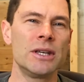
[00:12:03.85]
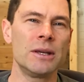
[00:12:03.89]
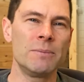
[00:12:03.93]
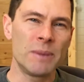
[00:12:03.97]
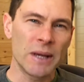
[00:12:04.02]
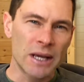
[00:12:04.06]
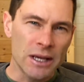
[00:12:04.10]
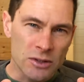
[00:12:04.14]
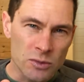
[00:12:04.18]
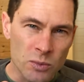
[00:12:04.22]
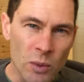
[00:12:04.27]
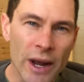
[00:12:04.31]

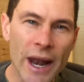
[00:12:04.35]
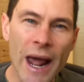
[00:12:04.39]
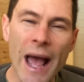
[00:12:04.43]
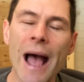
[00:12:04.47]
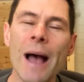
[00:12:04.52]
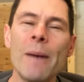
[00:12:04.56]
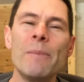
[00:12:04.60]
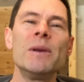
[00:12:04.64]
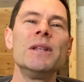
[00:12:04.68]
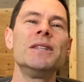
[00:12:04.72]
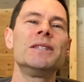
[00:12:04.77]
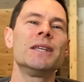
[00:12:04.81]
because what
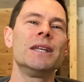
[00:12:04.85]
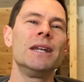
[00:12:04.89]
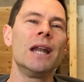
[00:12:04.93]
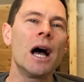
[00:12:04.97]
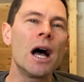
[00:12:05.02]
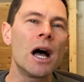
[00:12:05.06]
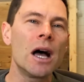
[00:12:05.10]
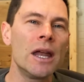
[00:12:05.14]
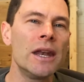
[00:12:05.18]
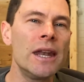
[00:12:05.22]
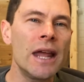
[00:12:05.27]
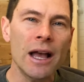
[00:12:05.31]
happens in
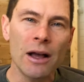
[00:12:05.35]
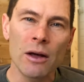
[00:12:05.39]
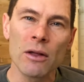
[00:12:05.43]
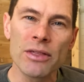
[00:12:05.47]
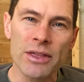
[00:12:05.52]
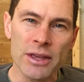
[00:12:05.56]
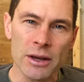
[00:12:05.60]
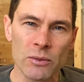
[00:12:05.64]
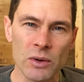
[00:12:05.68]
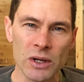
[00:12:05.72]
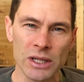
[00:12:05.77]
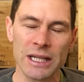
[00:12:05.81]

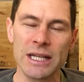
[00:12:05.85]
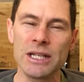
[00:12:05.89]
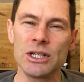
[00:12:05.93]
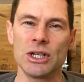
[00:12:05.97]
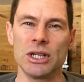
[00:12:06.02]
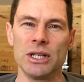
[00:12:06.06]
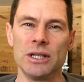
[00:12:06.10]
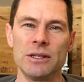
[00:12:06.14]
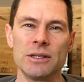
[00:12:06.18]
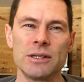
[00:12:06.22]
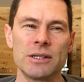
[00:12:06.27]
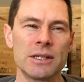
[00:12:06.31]
unhealthy
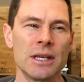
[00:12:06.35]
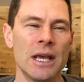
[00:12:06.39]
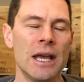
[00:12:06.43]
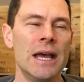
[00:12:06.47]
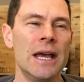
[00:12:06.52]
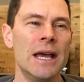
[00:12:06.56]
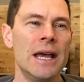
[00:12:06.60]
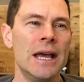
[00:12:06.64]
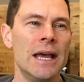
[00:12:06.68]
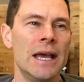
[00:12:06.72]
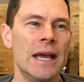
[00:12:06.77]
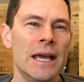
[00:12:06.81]
religions
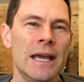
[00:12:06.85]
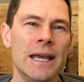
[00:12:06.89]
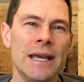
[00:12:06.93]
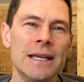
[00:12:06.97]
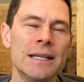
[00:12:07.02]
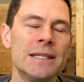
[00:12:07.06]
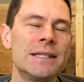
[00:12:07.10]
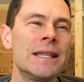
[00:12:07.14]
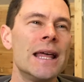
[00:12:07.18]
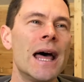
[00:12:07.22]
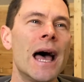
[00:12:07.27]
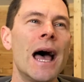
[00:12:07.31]

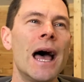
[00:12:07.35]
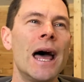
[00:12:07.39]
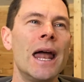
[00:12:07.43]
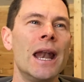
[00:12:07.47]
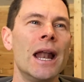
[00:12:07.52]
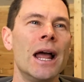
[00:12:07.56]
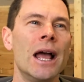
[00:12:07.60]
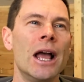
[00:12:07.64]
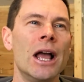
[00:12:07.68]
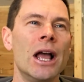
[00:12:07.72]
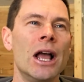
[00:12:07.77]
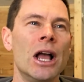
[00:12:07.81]
is
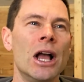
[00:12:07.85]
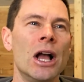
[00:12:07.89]
that